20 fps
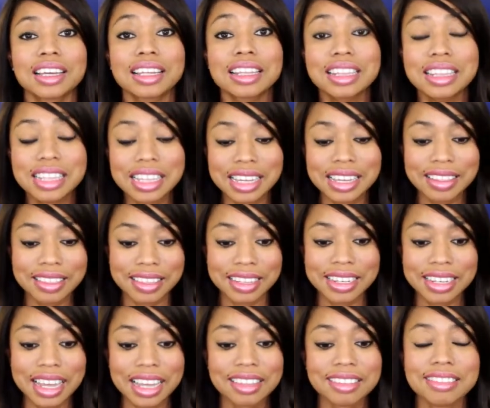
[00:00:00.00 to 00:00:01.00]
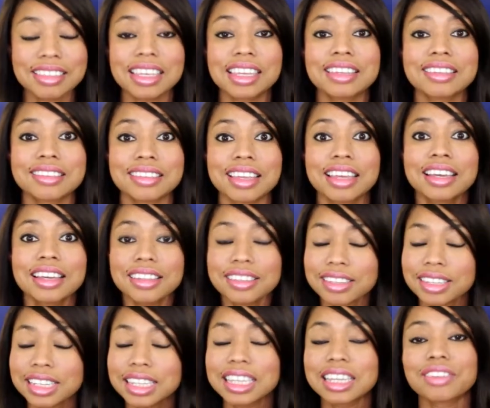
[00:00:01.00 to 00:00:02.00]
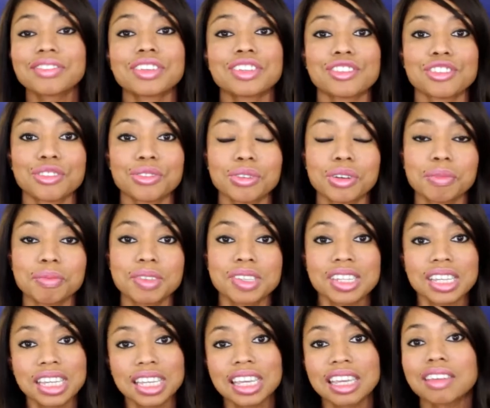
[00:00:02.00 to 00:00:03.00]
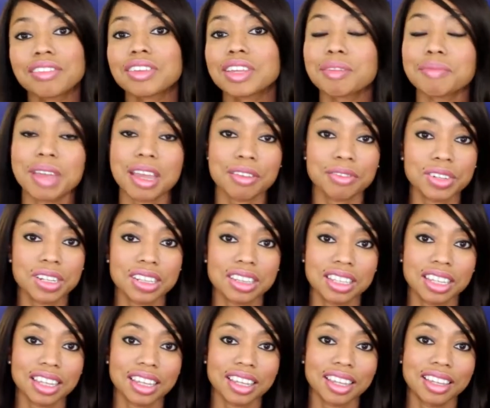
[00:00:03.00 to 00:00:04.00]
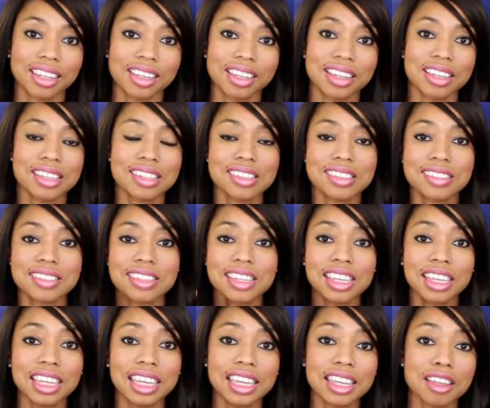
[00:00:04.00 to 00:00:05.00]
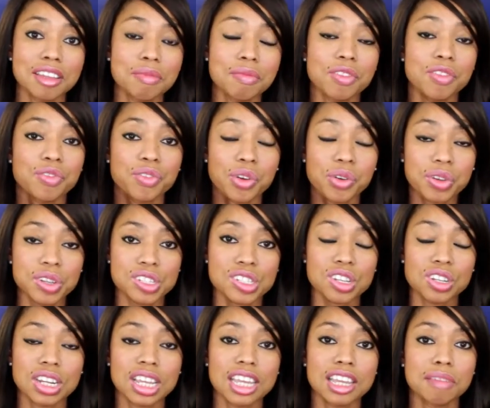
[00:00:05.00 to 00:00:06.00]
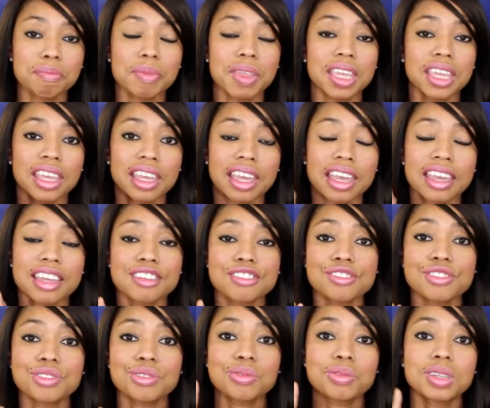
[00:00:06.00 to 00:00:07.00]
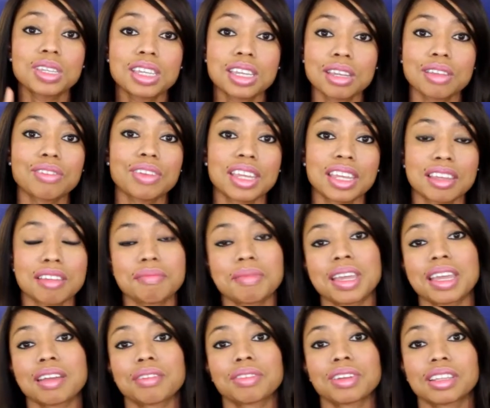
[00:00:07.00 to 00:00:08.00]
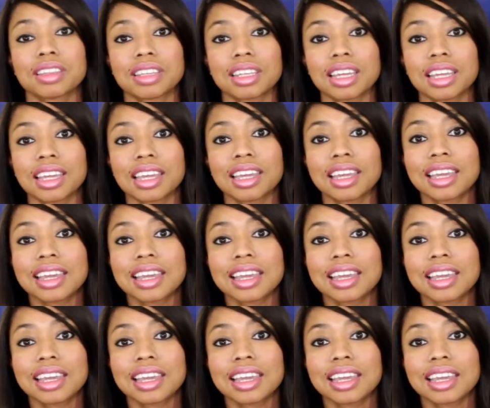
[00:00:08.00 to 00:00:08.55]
Then the next thing is to give it to him, to give him everything. Seek him, focus on him, and to give him everything.